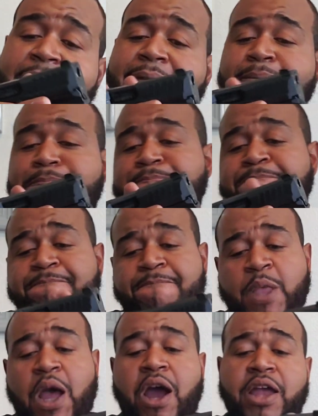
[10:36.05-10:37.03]
yeah,
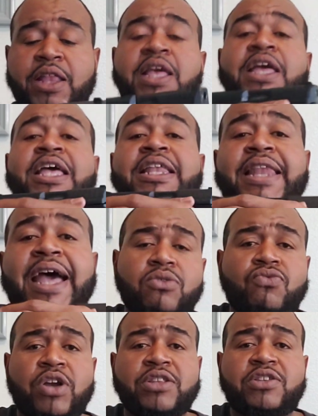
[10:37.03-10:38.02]
all right.
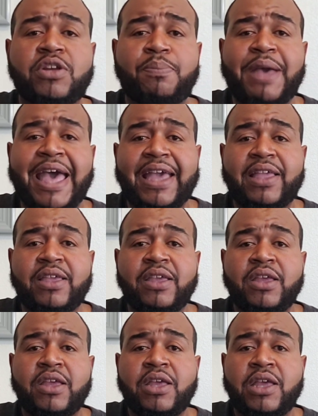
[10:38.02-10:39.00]
Now run to the back
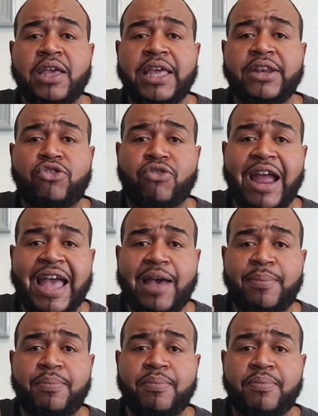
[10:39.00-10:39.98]
and
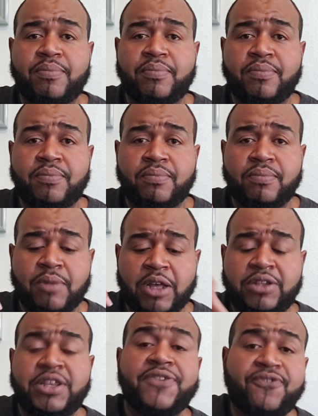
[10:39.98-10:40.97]
grab a
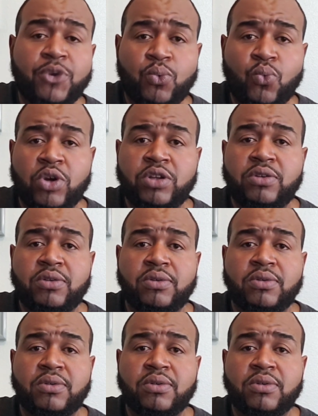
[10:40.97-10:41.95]
different one
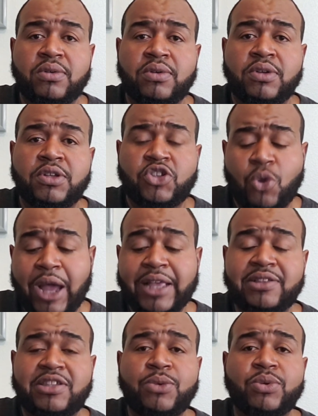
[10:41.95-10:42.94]
so I
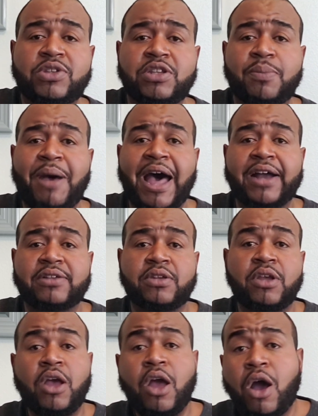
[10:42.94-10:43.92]
can see what's in the box.
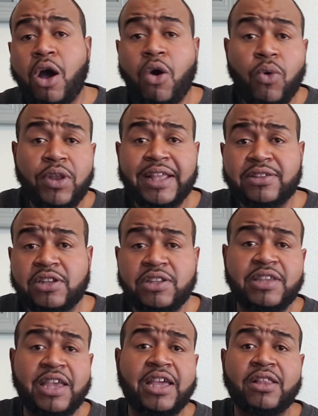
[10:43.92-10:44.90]
Oh, well, that's gonna
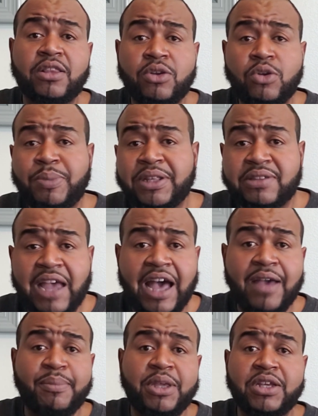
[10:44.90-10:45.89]
take a little bit of
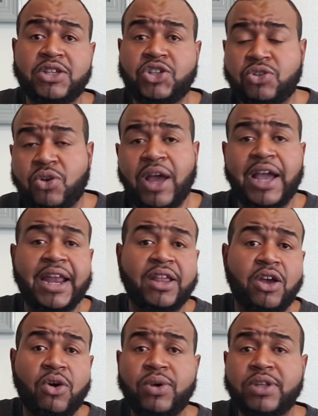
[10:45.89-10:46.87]
time because, you know, I gotta
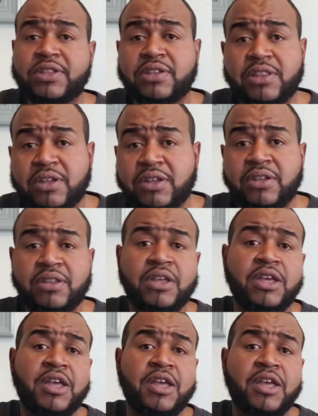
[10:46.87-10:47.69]
go into the